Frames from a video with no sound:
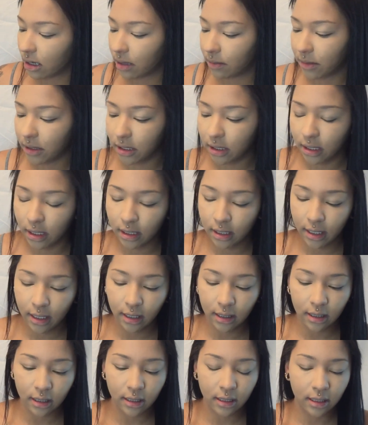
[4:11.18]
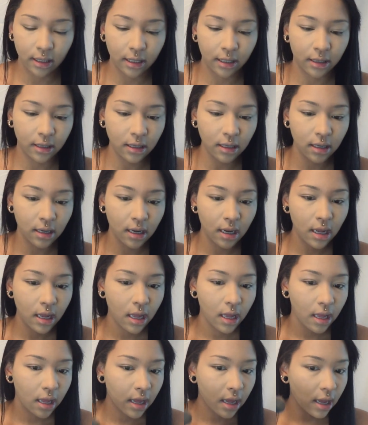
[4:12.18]
I'm just going to take this here.
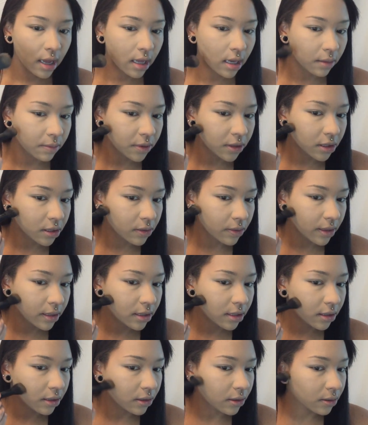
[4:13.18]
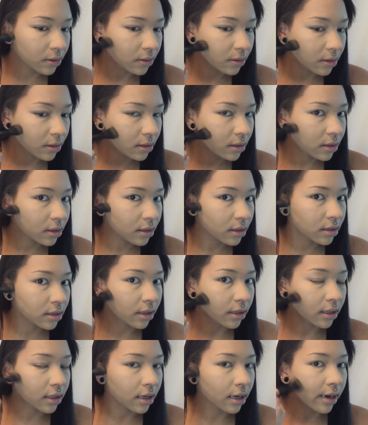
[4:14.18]
And I'm just going to
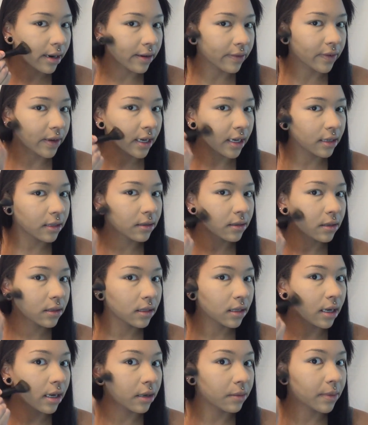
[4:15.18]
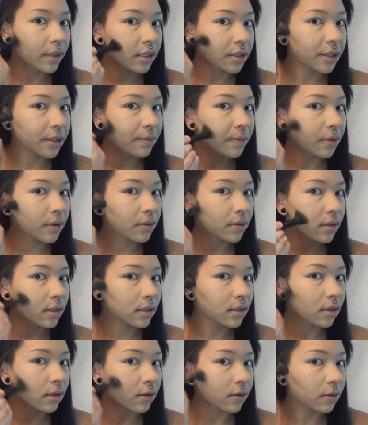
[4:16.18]
start carving out my cheekbones.
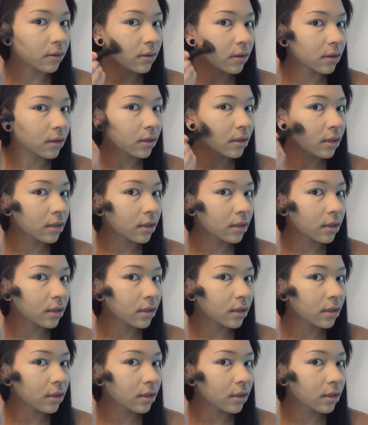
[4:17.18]
So...